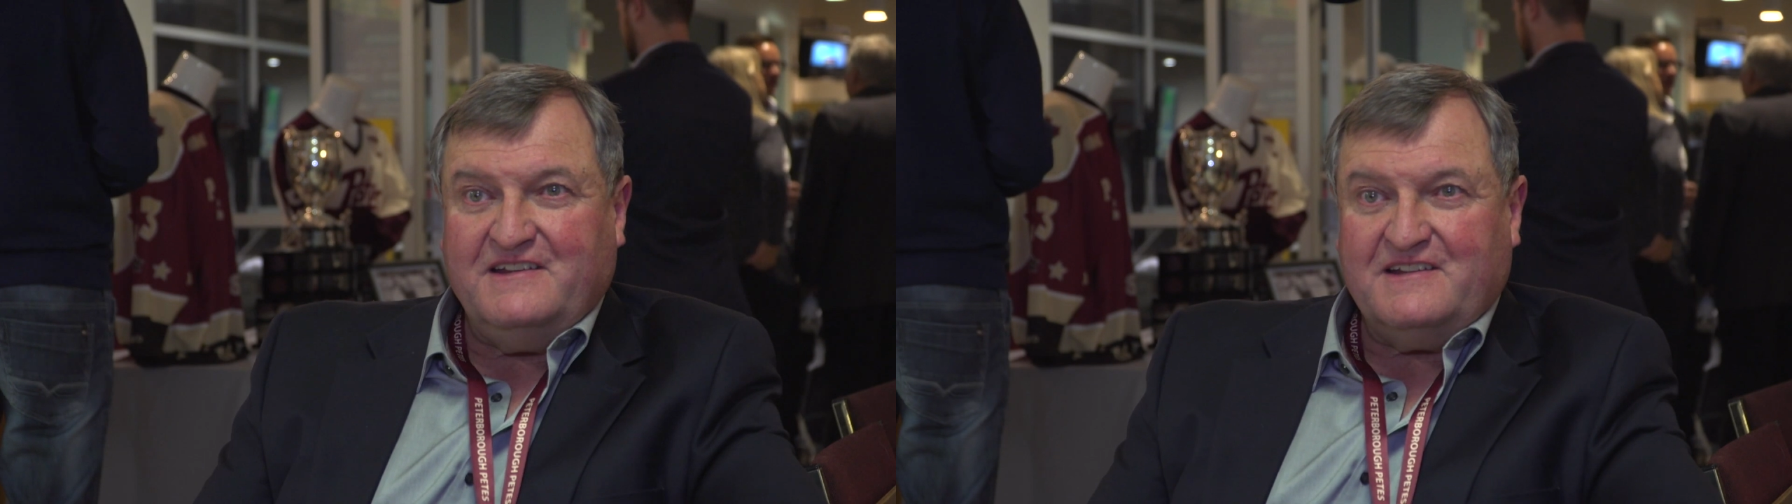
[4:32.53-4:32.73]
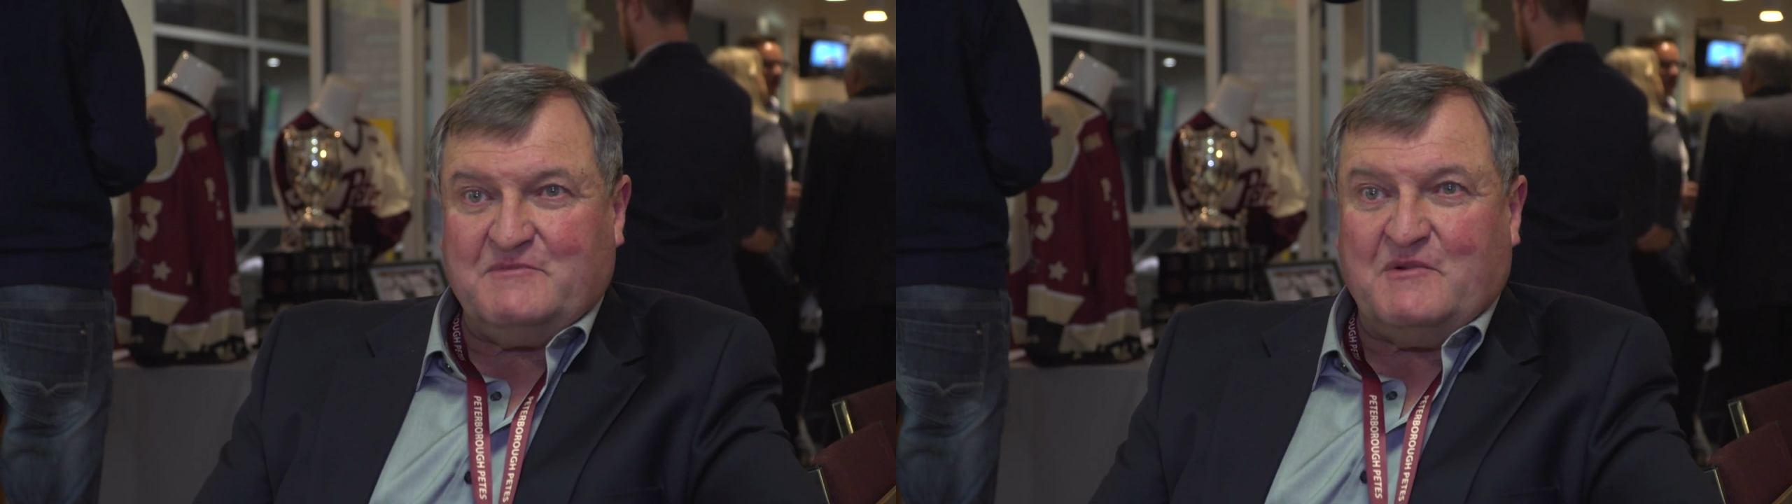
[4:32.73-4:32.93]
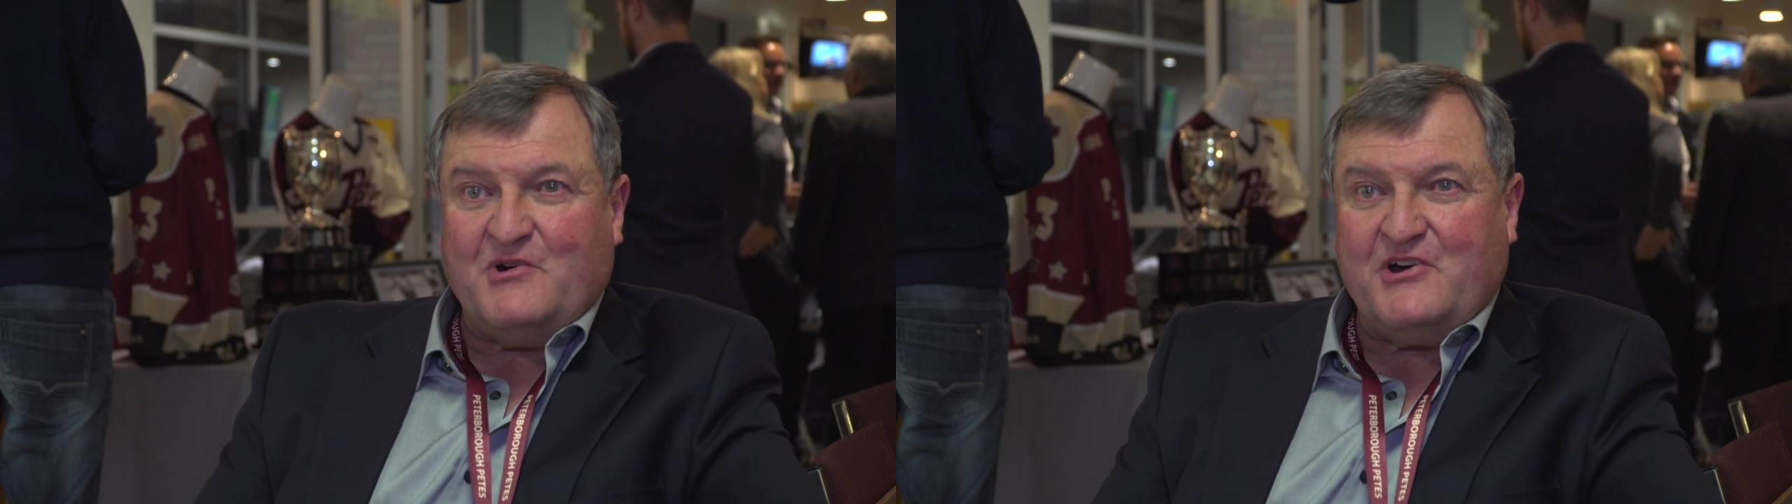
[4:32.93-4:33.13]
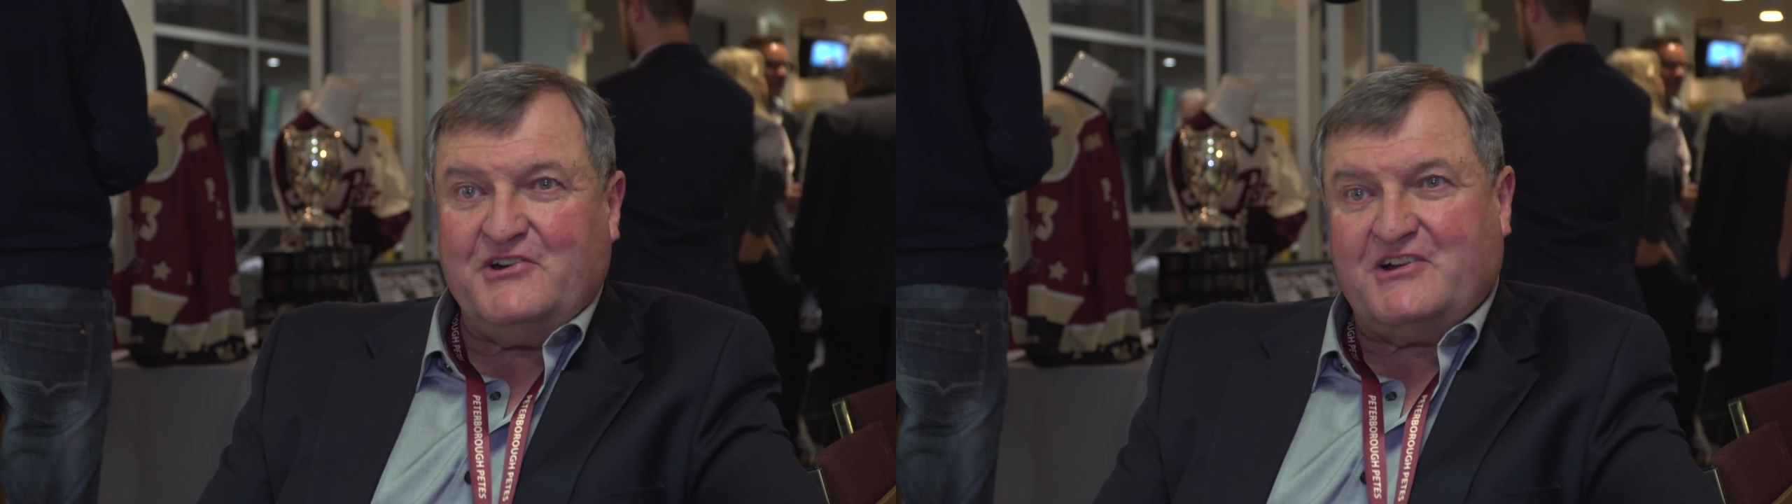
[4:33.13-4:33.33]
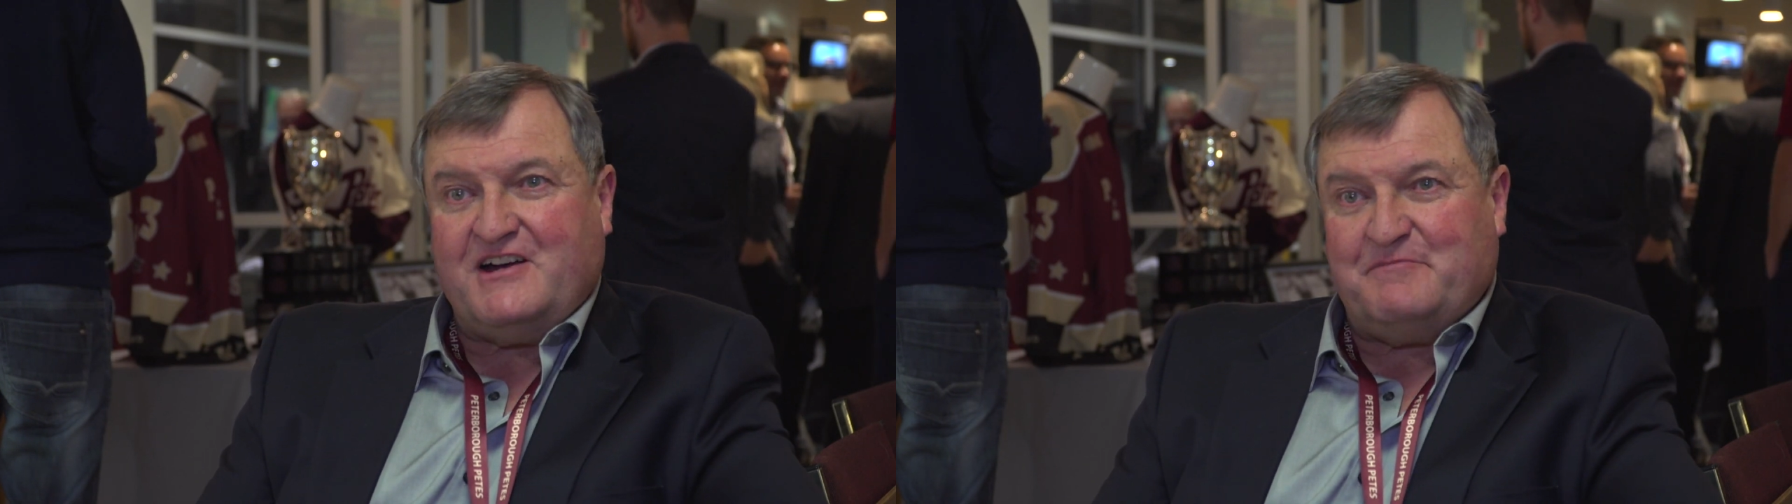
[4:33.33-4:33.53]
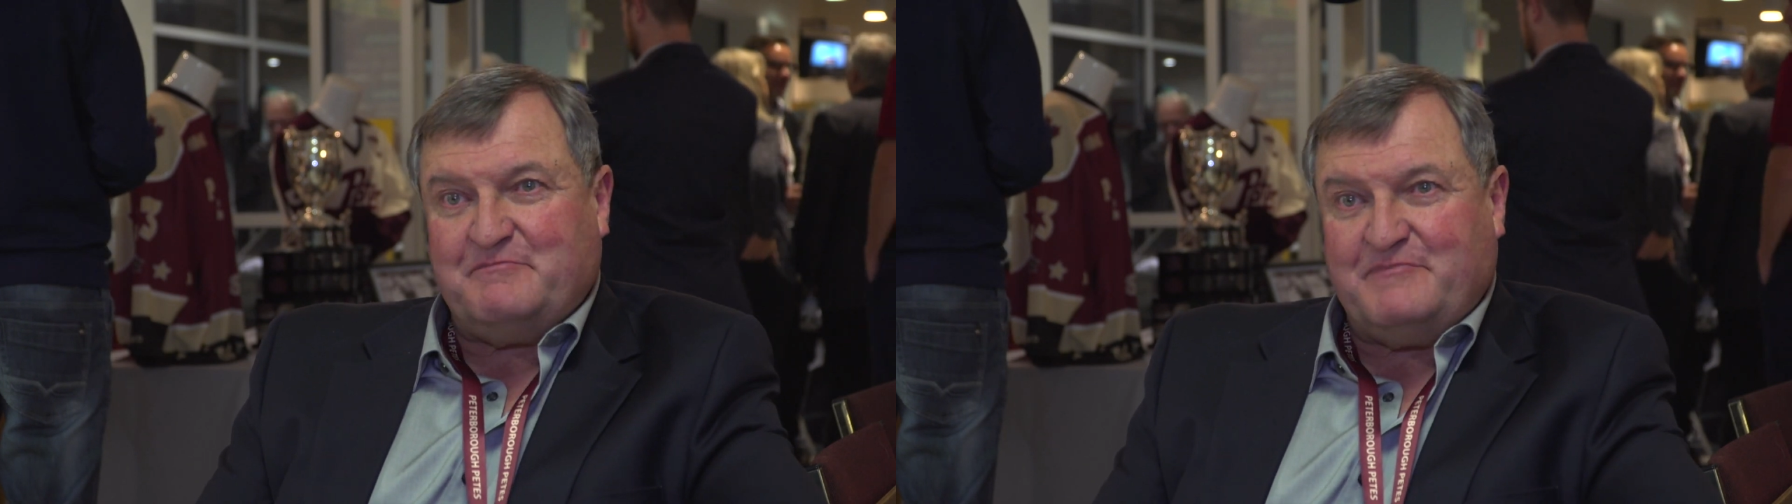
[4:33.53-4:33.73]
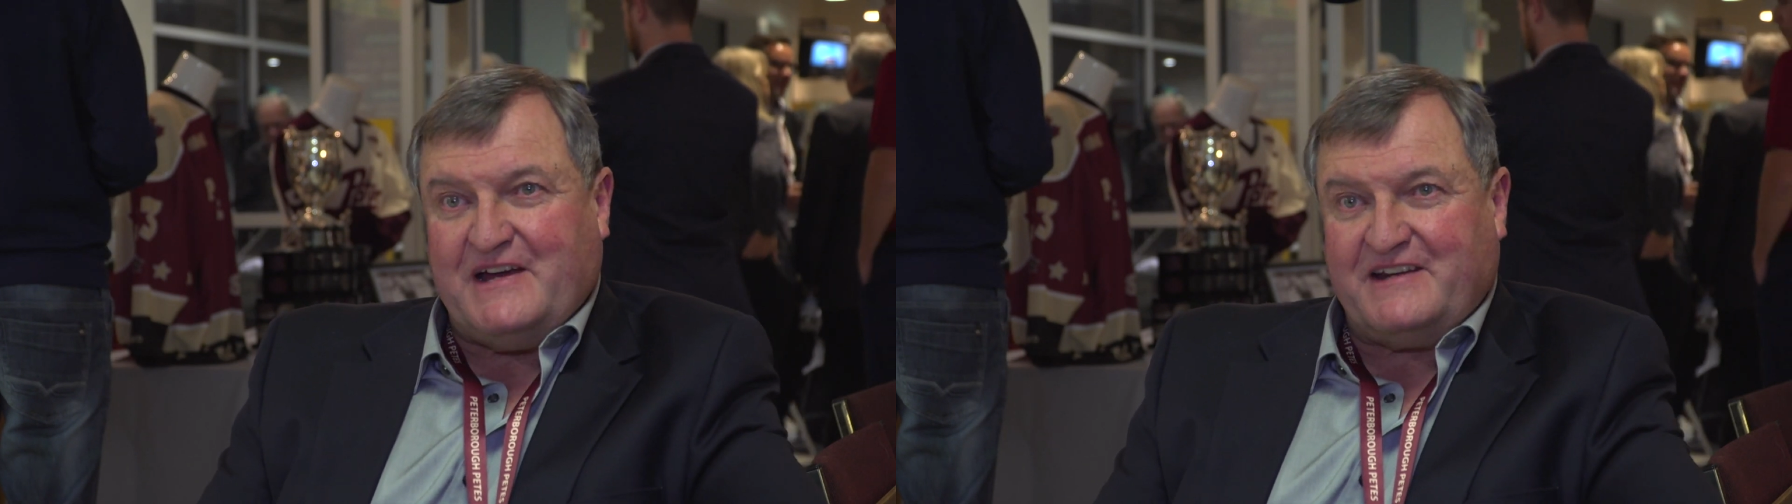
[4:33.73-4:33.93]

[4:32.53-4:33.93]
the Memorial Cup back